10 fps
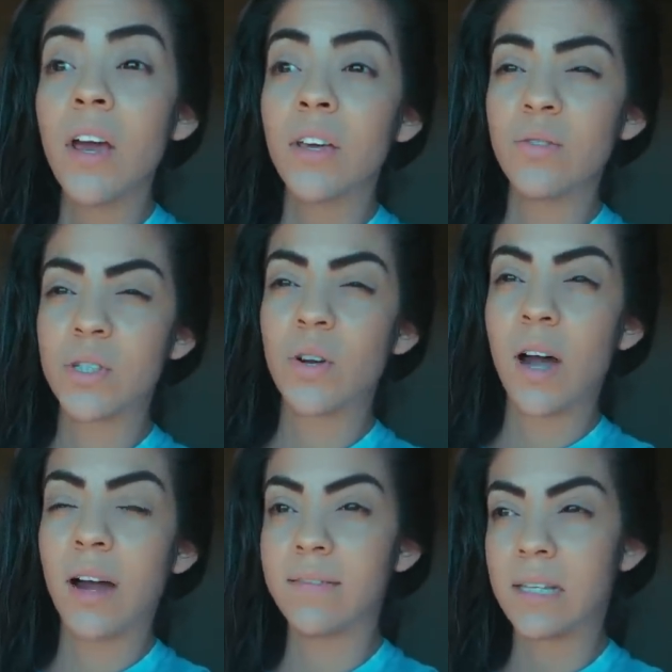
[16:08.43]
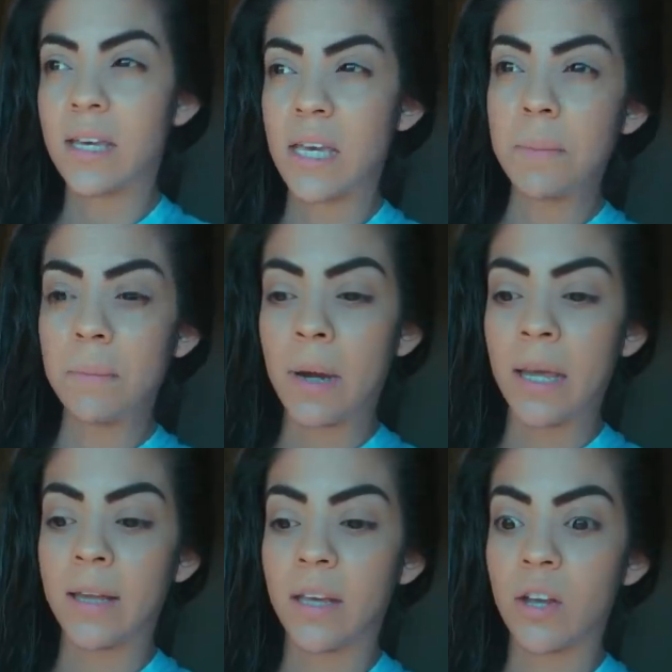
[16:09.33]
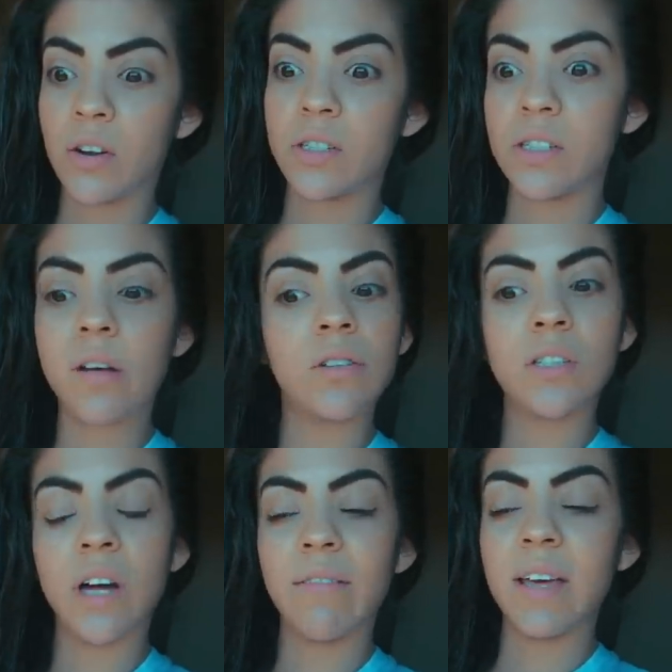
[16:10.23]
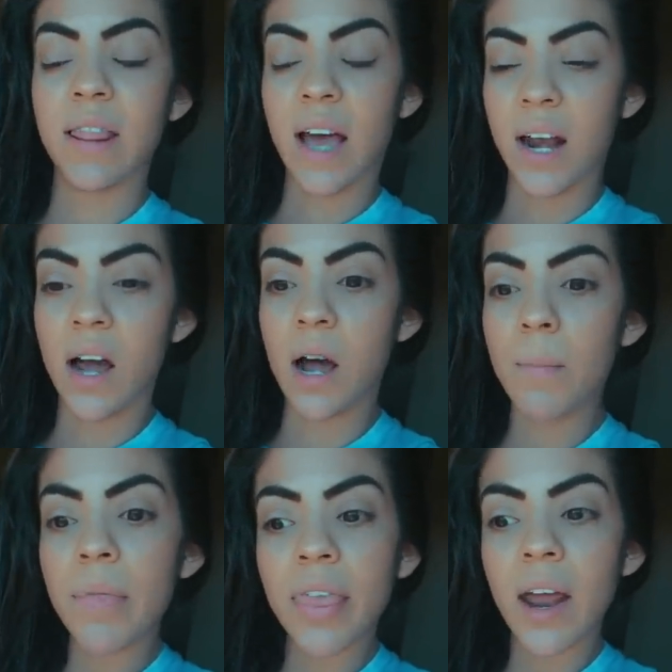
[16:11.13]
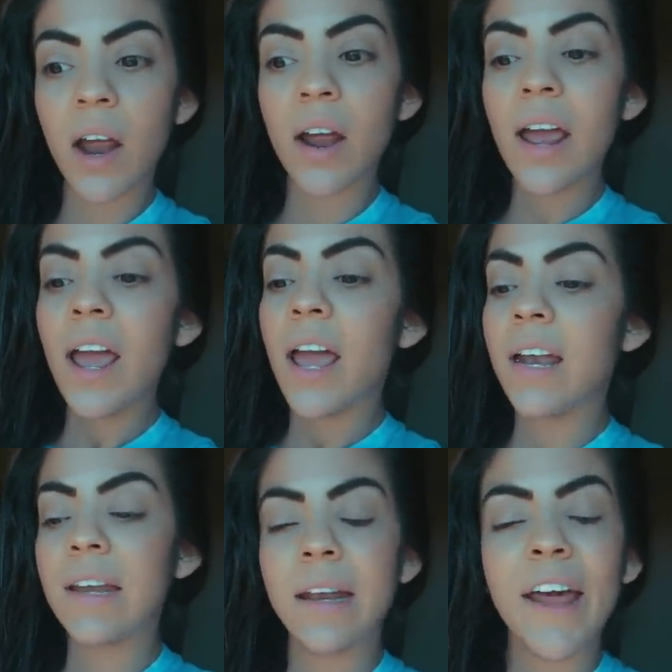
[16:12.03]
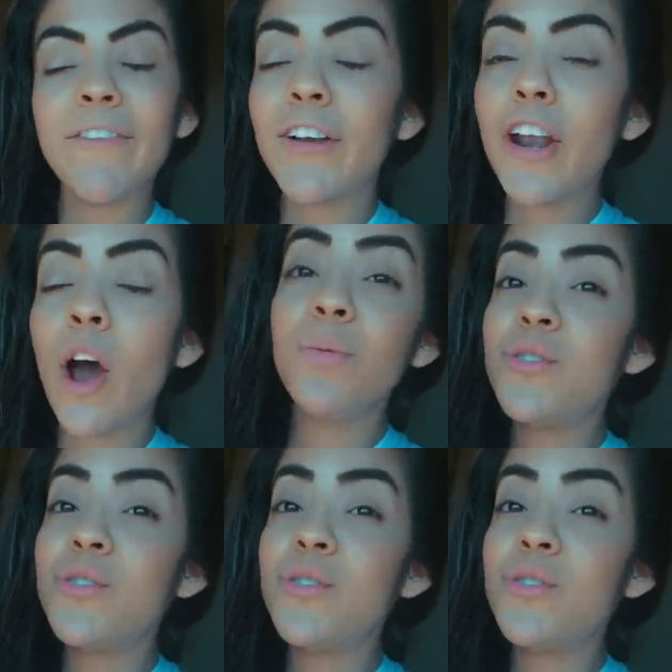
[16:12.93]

you still have to like keep in mind like you're still shoving that up there, and you never know.